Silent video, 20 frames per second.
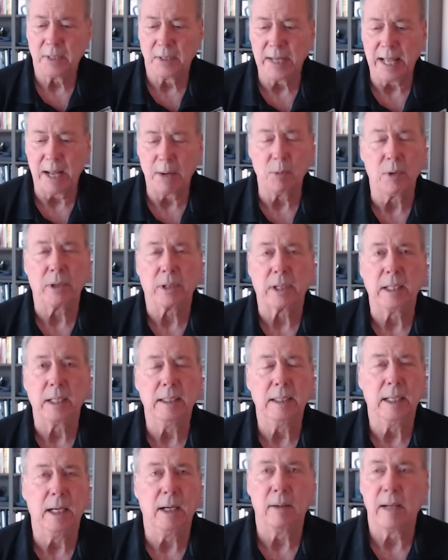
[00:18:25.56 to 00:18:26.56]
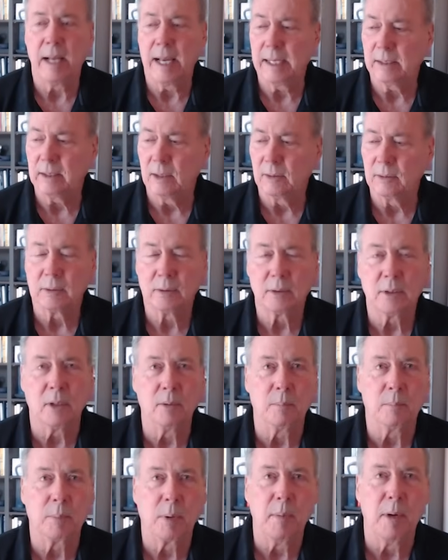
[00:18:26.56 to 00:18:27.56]
they're networking, you know, hey, don't,
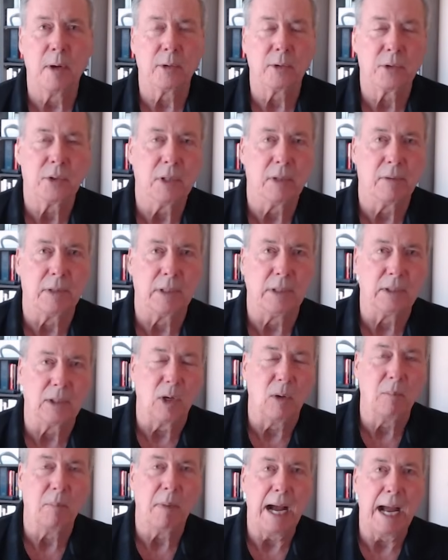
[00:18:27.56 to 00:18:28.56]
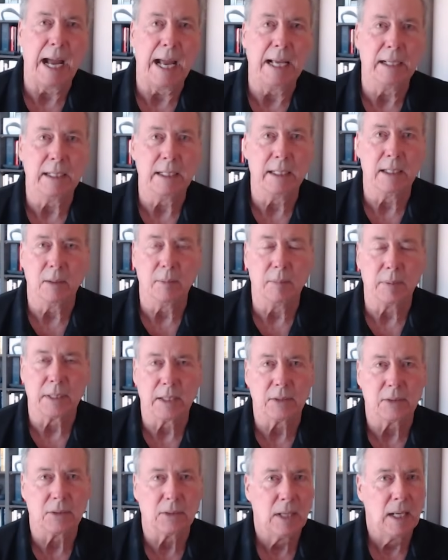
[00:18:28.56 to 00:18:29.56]
don't promote silver and don't buy it, you know,
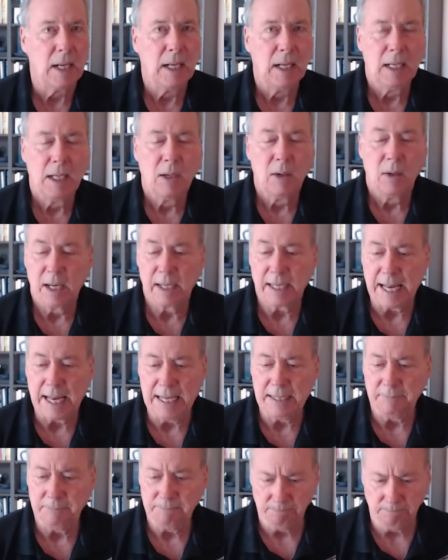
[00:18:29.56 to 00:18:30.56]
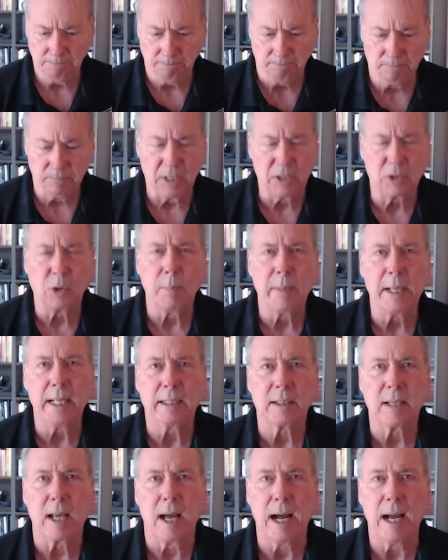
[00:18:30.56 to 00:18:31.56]
because again, this would be a
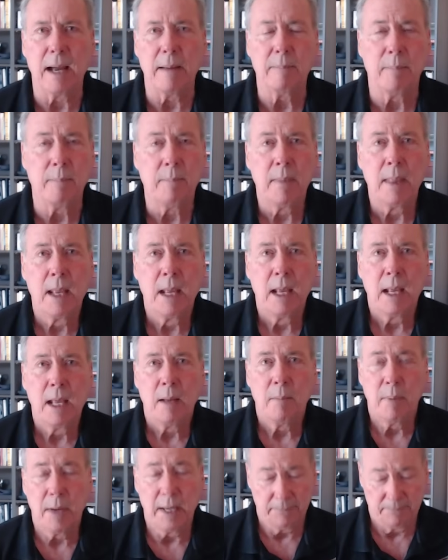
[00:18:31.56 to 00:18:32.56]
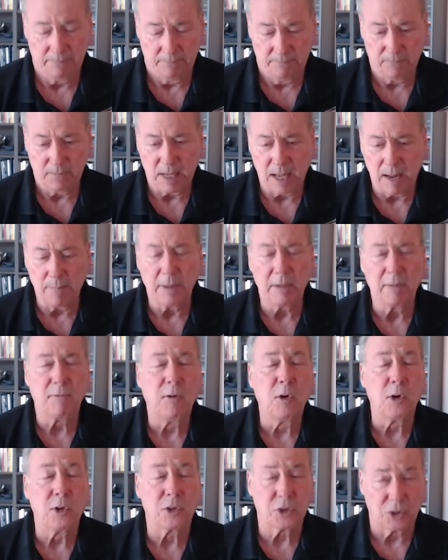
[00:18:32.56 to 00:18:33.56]
time, but coming
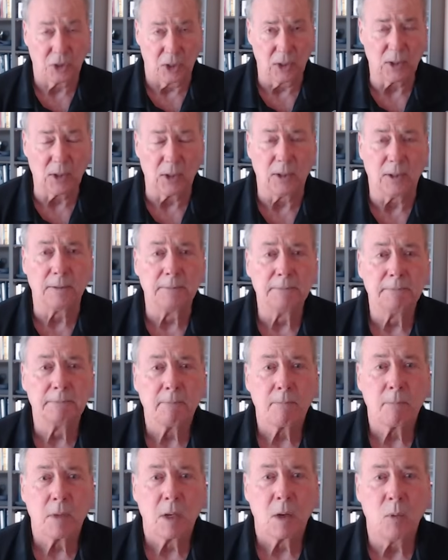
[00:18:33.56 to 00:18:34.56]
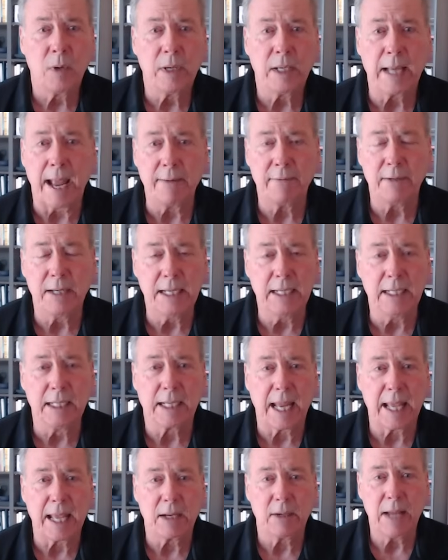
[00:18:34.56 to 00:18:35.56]
full circle, we have an
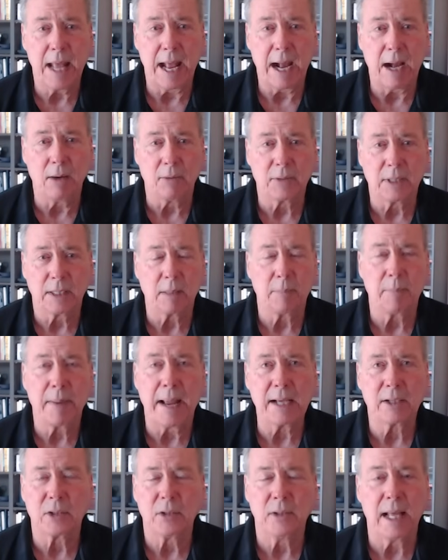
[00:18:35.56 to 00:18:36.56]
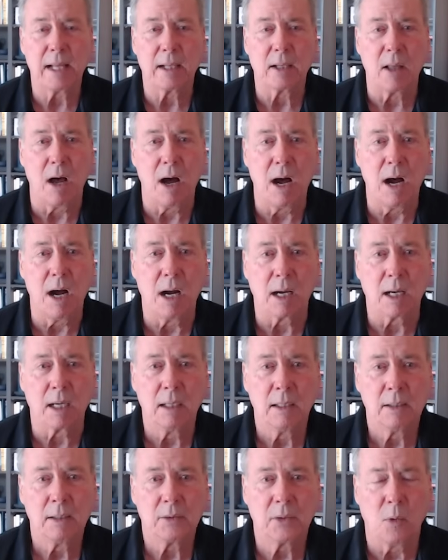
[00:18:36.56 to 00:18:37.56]
indicator now that the banks are net long.
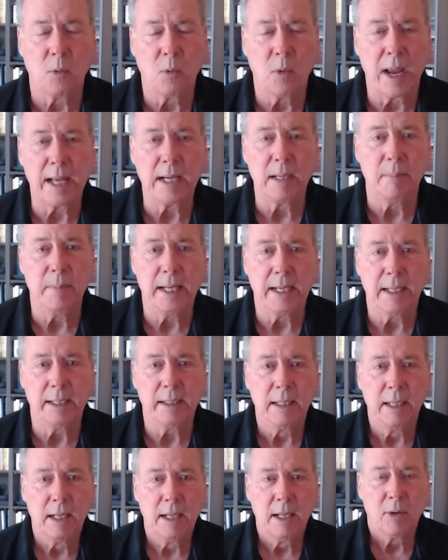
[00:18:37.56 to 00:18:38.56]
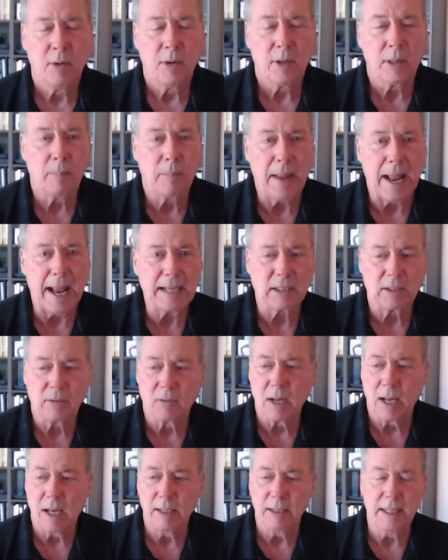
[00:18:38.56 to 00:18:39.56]
So wait a minute. Well, the banks have
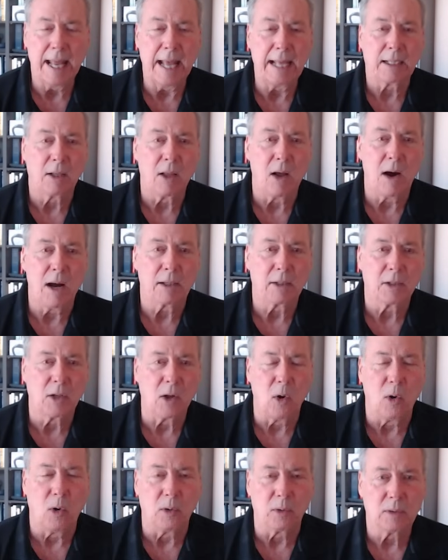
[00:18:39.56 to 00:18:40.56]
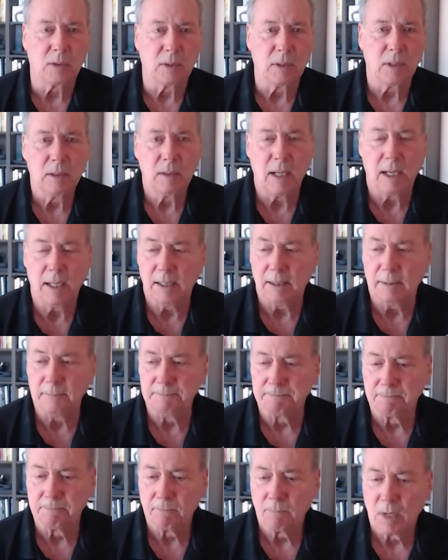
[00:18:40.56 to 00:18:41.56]
gone net long gold,
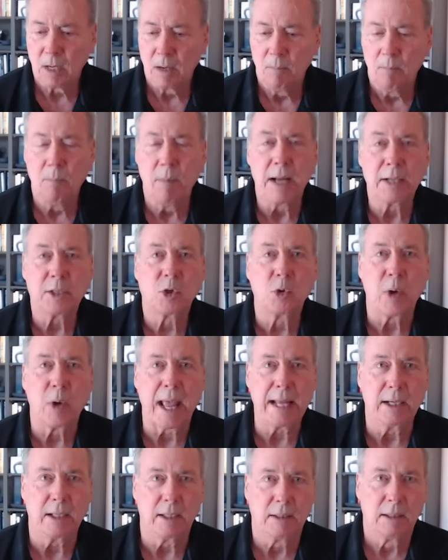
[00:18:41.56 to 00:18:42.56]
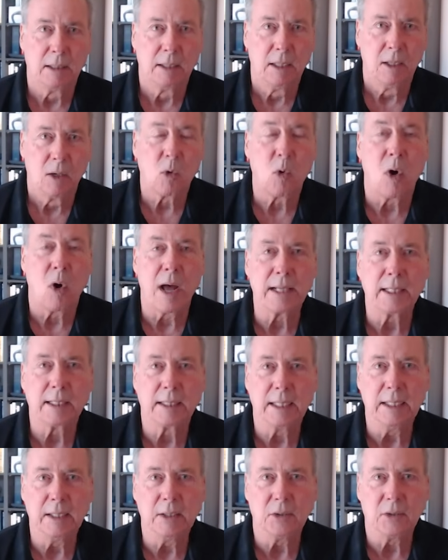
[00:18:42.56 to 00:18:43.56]
um, much greater
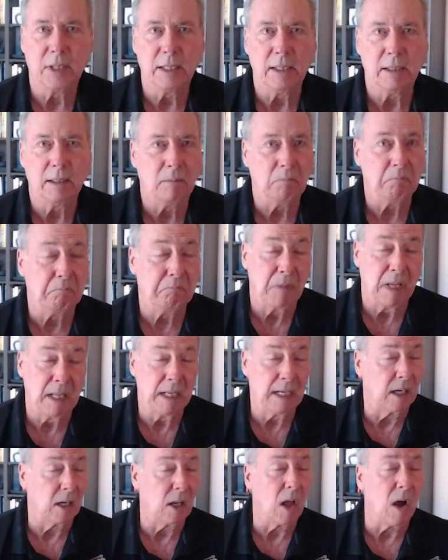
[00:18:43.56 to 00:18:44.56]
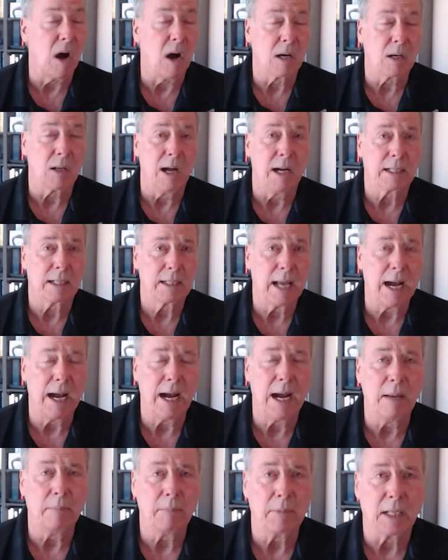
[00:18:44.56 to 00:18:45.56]
quantities in, in a long, long
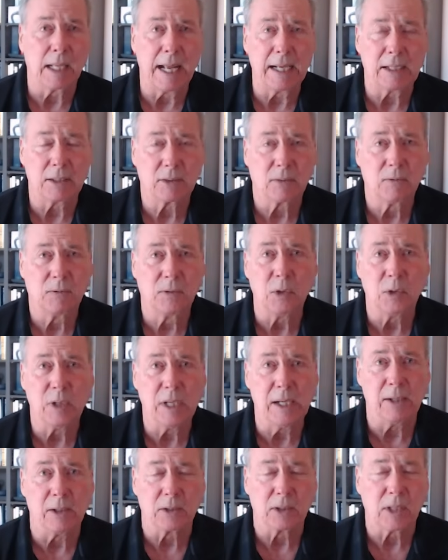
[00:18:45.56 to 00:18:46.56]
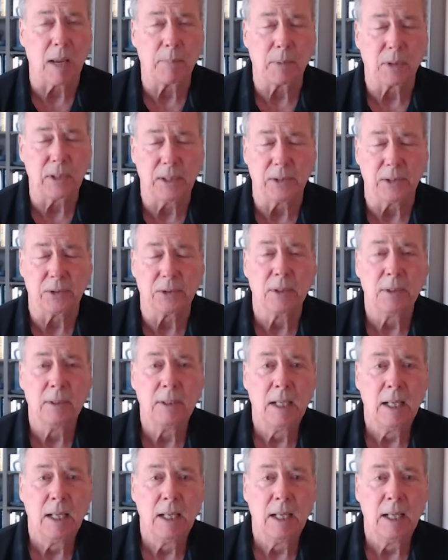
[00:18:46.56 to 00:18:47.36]
time, the last few years, couple of years.